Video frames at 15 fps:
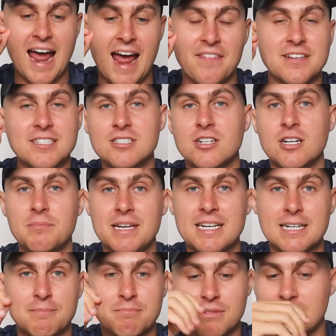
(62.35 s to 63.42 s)
And this is going to be
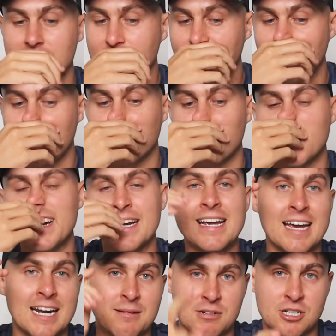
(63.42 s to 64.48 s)
completely for free.
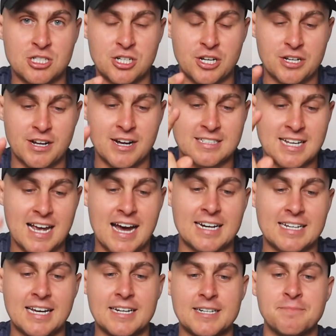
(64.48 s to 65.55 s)
And I'm going to show you guys how
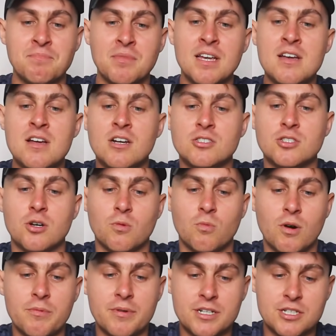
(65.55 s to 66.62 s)
to get it. So
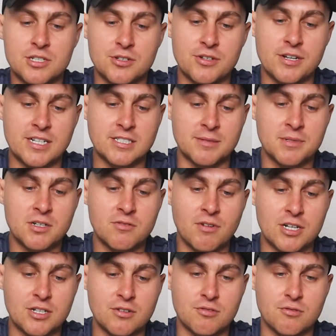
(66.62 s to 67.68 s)
what we're going to do is I'm going to
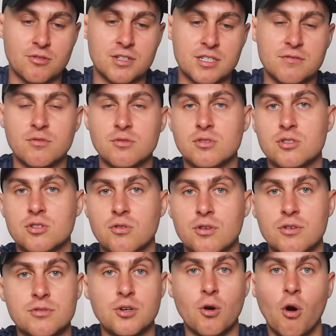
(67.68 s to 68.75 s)
run you through this full
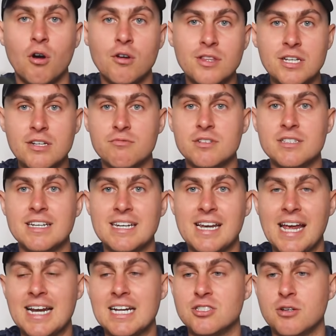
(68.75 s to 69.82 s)
tutorial. You only really
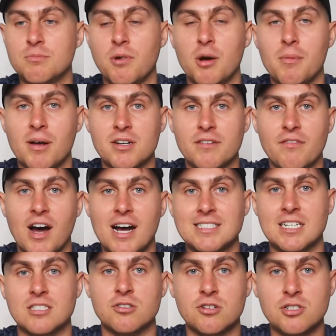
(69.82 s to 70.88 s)
need is your mobile
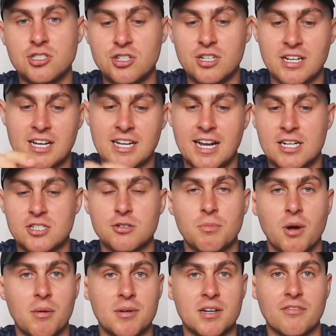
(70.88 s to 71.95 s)
device. As long as you can connect your
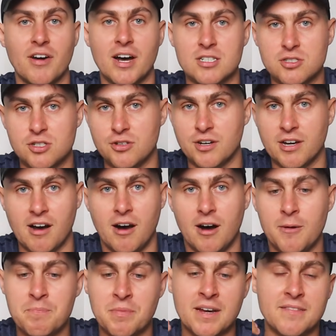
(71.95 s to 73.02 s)
mobile device to your
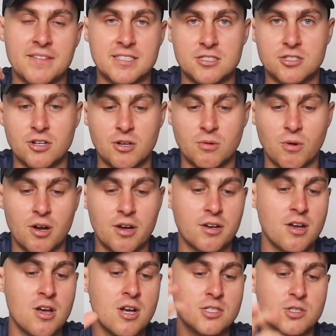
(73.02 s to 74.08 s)
car, this is going to work.